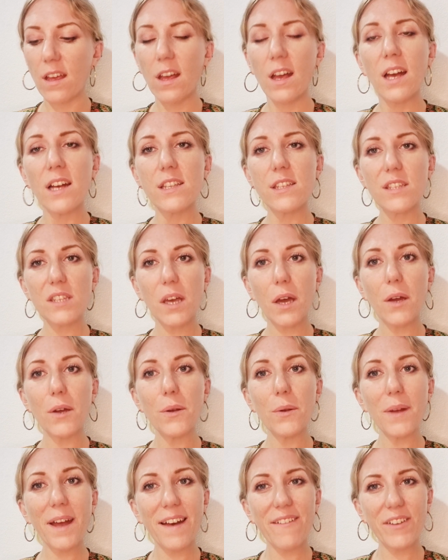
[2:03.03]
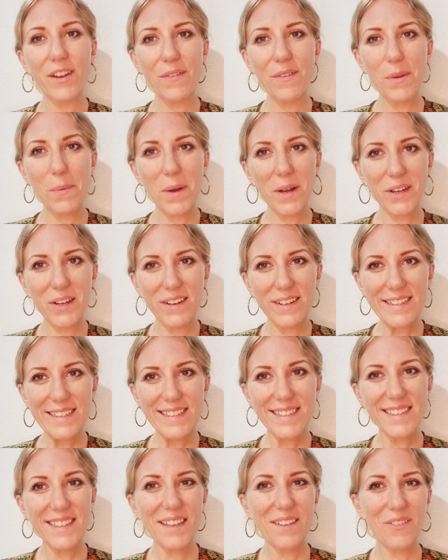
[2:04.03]
So have a lovely one,
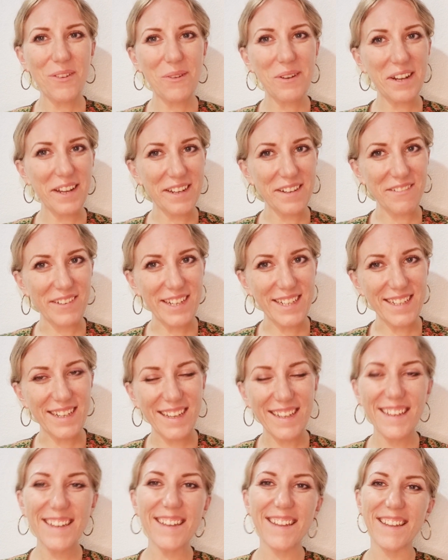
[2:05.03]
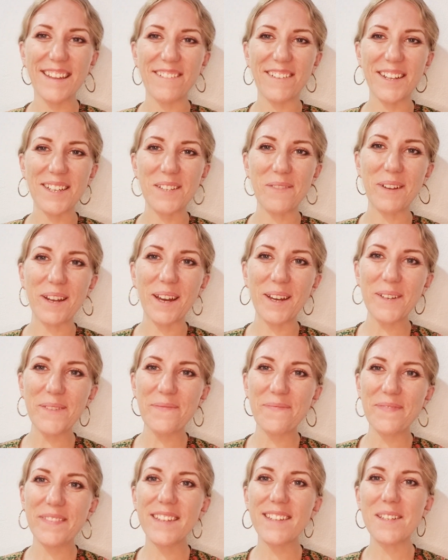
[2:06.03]
guys. If you would like a reading, there are links below.
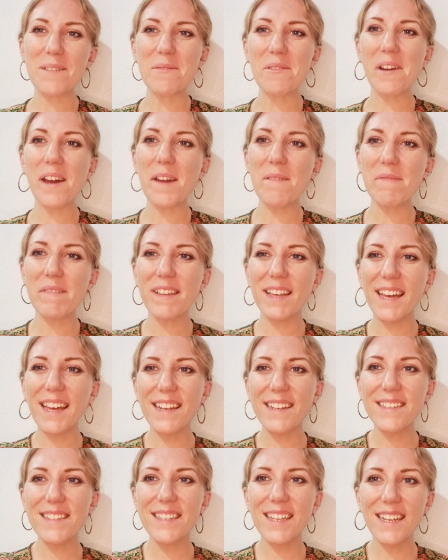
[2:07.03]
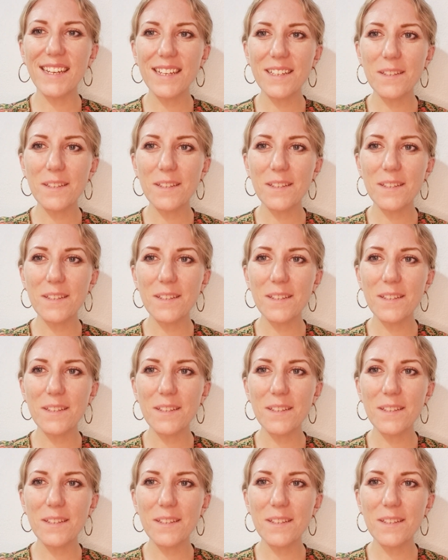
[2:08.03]
Subscribe, and I'll see you next